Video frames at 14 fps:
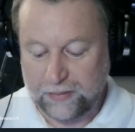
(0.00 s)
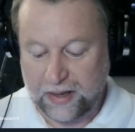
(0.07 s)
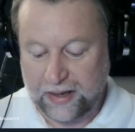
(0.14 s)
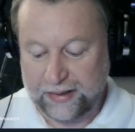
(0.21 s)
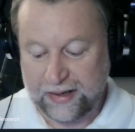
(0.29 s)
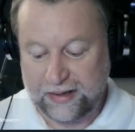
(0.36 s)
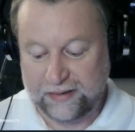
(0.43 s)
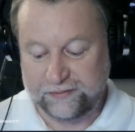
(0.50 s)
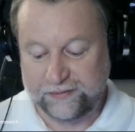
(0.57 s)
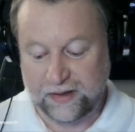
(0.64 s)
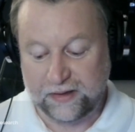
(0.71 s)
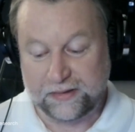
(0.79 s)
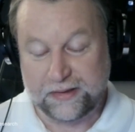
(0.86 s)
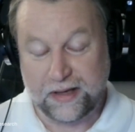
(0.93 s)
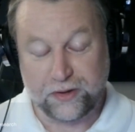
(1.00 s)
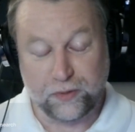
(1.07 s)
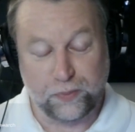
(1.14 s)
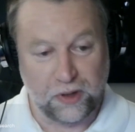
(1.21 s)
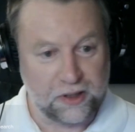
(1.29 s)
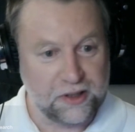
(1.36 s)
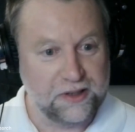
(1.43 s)
I have another
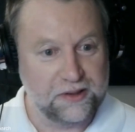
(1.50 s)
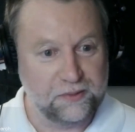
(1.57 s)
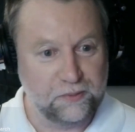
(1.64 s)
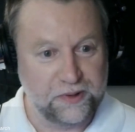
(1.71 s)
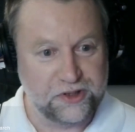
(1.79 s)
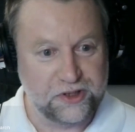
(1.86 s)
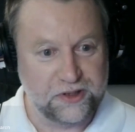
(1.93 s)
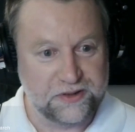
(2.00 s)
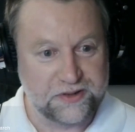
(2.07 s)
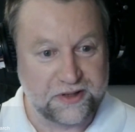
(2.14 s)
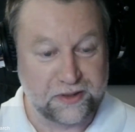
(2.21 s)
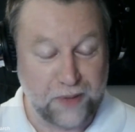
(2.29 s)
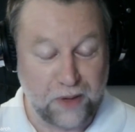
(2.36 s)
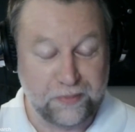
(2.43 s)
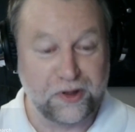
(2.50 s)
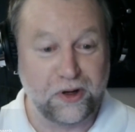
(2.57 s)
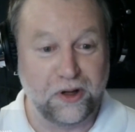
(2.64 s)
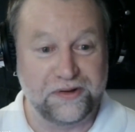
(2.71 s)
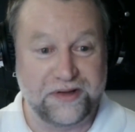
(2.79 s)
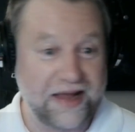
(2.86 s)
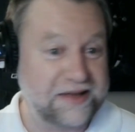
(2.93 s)
book, which is at the moment
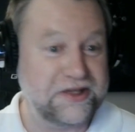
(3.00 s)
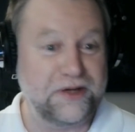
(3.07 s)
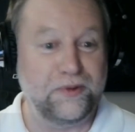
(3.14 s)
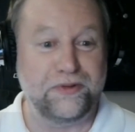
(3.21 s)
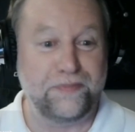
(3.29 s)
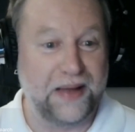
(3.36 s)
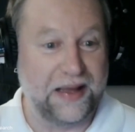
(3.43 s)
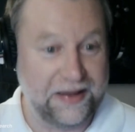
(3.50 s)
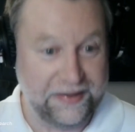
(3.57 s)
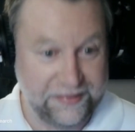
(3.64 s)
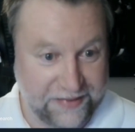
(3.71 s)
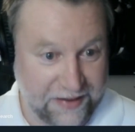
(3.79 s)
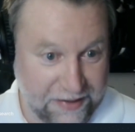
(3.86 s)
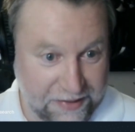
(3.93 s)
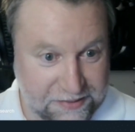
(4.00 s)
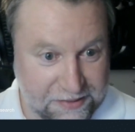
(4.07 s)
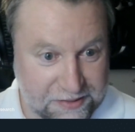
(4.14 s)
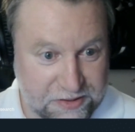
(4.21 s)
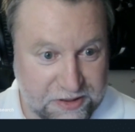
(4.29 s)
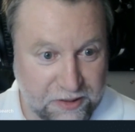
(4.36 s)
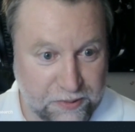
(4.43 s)
called Dancing with Python.
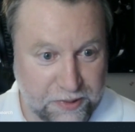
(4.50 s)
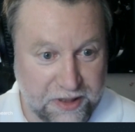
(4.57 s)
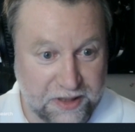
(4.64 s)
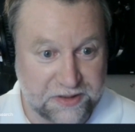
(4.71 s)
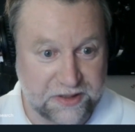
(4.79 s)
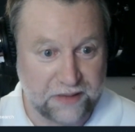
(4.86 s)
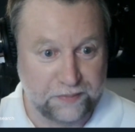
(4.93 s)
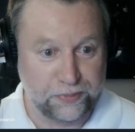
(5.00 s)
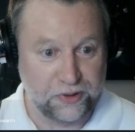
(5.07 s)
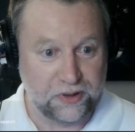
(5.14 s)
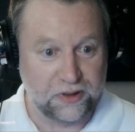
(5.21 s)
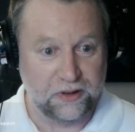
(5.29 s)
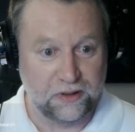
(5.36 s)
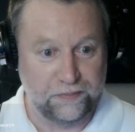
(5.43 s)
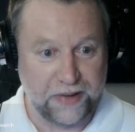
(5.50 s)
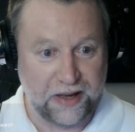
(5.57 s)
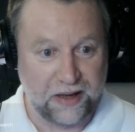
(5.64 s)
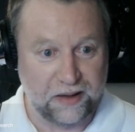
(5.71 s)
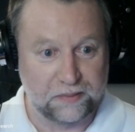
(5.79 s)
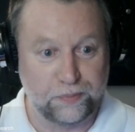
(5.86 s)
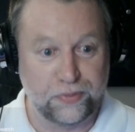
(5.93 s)
So it is a book
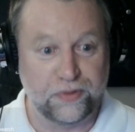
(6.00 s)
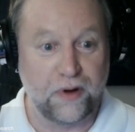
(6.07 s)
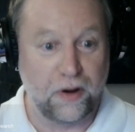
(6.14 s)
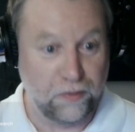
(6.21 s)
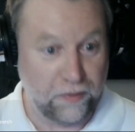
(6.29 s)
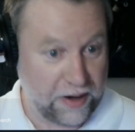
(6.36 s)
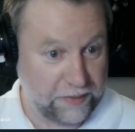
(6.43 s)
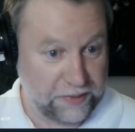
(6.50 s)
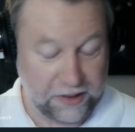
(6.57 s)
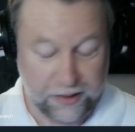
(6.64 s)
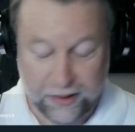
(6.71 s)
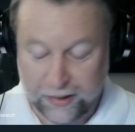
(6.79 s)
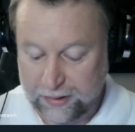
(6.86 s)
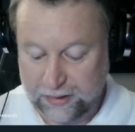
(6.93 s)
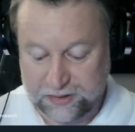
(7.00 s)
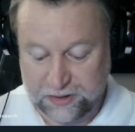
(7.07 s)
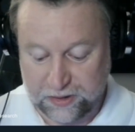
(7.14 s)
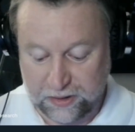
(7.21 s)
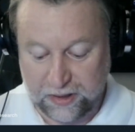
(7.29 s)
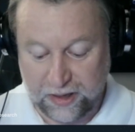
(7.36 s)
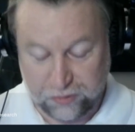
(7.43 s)
about programming. It's
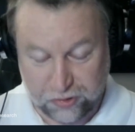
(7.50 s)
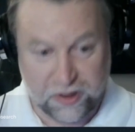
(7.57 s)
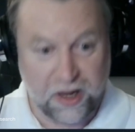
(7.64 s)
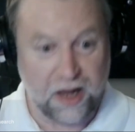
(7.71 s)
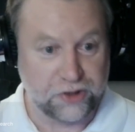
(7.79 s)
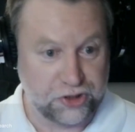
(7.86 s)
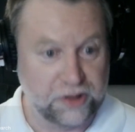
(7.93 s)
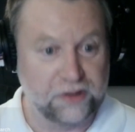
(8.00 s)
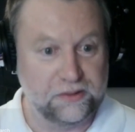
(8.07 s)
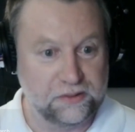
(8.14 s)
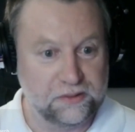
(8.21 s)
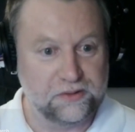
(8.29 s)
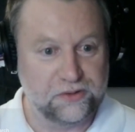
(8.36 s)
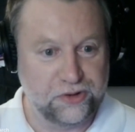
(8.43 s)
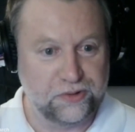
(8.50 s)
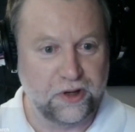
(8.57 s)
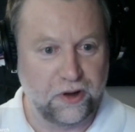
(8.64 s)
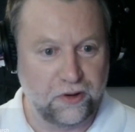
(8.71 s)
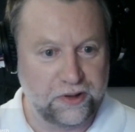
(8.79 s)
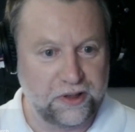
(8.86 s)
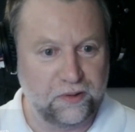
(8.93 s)
an introduction to
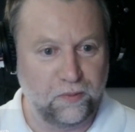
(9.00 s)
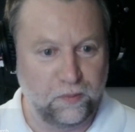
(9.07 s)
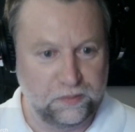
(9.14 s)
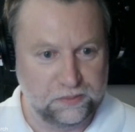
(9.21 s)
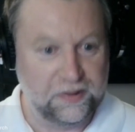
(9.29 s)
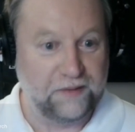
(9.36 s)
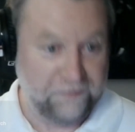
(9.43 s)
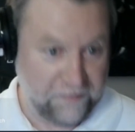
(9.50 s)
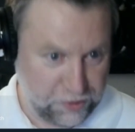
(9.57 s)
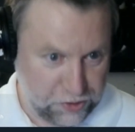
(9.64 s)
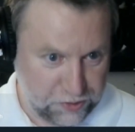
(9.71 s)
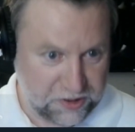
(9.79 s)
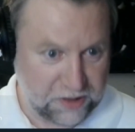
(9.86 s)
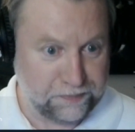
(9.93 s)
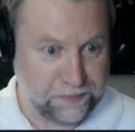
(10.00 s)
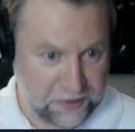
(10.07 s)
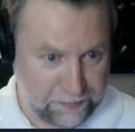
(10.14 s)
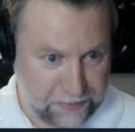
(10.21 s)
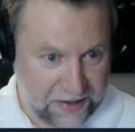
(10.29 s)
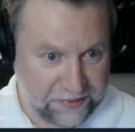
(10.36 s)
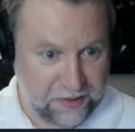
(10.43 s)
coding using the
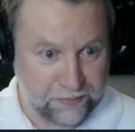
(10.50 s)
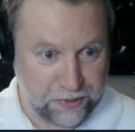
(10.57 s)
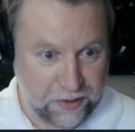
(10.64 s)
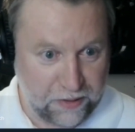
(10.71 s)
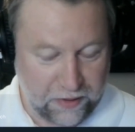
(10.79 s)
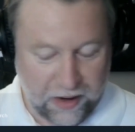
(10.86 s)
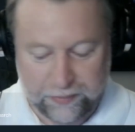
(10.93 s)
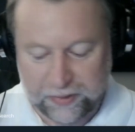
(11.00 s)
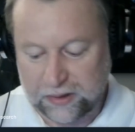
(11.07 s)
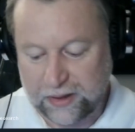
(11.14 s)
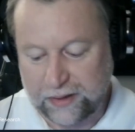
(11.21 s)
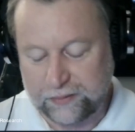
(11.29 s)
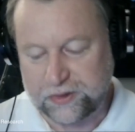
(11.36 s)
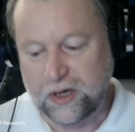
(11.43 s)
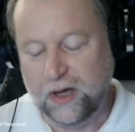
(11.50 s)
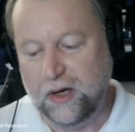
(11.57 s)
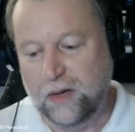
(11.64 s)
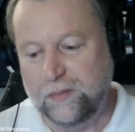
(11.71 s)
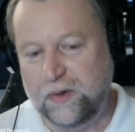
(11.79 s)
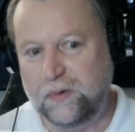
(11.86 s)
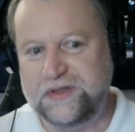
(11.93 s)
Python programming language.
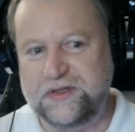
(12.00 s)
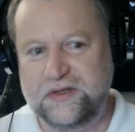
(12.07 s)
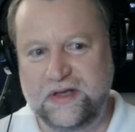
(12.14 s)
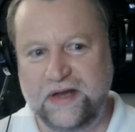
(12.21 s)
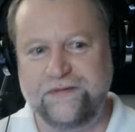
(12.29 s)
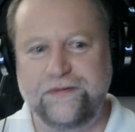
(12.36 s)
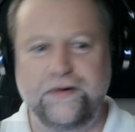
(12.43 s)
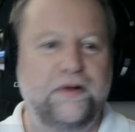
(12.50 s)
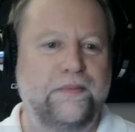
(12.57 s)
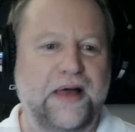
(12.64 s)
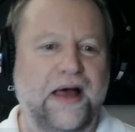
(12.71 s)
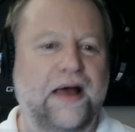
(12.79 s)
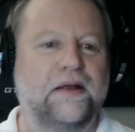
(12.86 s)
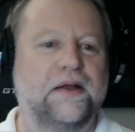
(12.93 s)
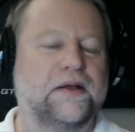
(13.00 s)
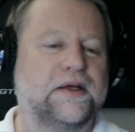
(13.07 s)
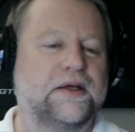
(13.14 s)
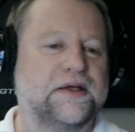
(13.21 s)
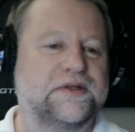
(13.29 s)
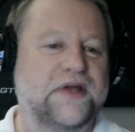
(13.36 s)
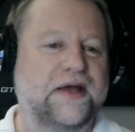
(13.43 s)
But what's different about it
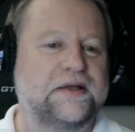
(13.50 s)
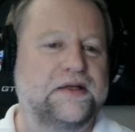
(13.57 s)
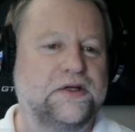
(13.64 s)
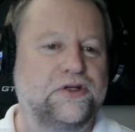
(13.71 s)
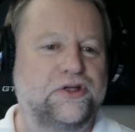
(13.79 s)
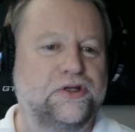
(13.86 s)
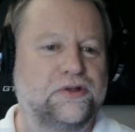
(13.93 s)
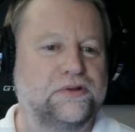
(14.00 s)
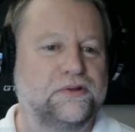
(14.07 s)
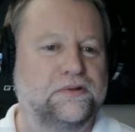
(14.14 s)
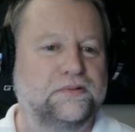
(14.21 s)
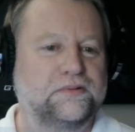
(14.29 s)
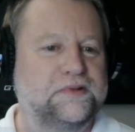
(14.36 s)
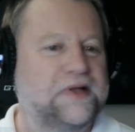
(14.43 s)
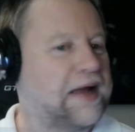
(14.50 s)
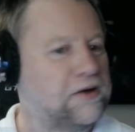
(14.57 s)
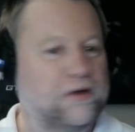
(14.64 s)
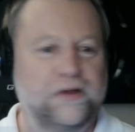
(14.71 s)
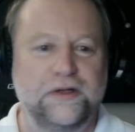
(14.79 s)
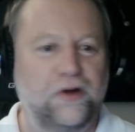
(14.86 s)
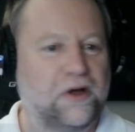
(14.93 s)
is I teach you not
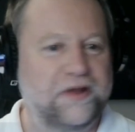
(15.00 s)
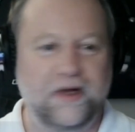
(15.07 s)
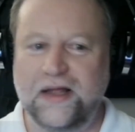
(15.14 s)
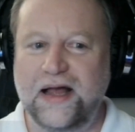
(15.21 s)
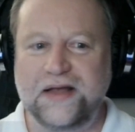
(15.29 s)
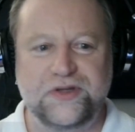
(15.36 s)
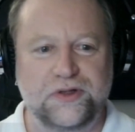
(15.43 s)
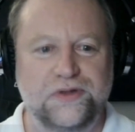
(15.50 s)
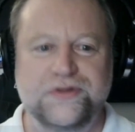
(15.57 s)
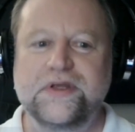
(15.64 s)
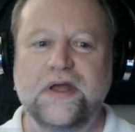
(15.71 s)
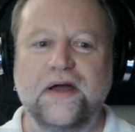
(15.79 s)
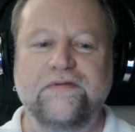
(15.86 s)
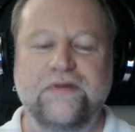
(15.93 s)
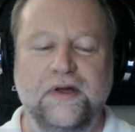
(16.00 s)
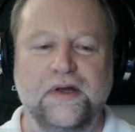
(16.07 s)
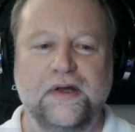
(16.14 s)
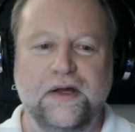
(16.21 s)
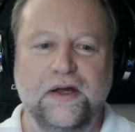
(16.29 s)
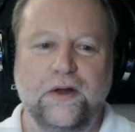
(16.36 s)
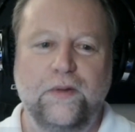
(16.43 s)
only all the classical stuff,
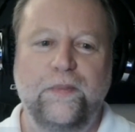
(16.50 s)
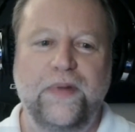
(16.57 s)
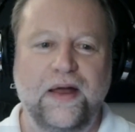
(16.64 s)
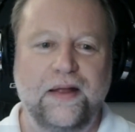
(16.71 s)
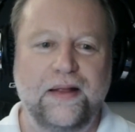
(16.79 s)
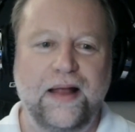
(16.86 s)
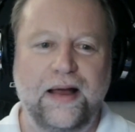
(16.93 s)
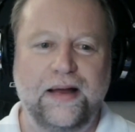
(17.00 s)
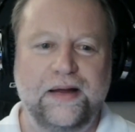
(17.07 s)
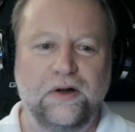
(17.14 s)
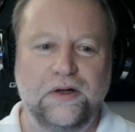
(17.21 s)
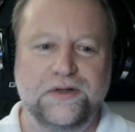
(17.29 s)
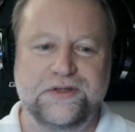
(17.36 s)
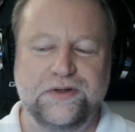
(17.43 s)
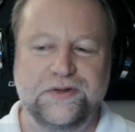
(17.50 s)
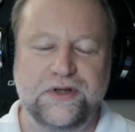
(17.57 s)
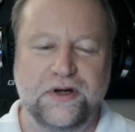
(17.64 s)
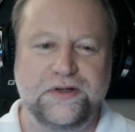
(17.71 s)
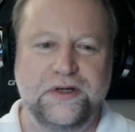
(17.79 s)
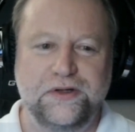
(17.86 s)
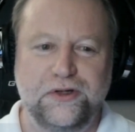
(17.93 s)
but I also
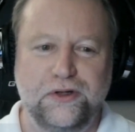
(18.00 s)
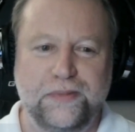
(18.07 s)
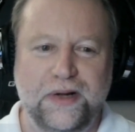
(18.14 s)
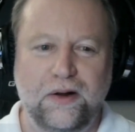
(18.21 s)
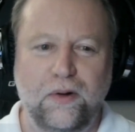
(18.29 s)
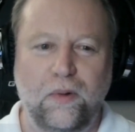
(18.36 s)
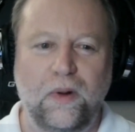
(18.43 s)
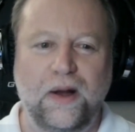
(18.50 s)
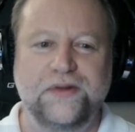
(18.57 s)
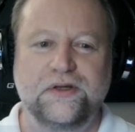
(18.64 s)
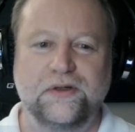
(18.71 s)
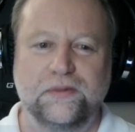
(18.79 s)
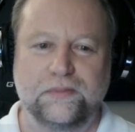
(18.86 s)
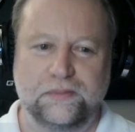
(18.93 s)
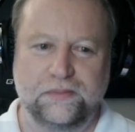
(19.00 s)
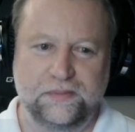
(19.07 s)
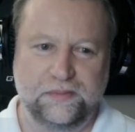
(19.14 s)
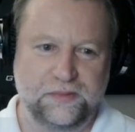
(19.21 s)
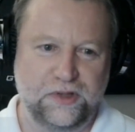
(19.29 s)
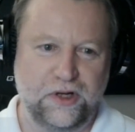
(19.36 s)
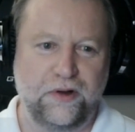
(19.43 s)
start teaching about quantum
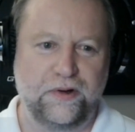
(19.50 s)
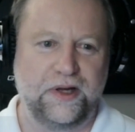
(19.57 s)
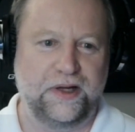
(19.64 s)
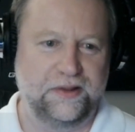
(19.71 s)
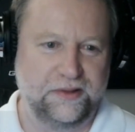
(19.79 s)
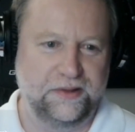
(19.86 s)
coding.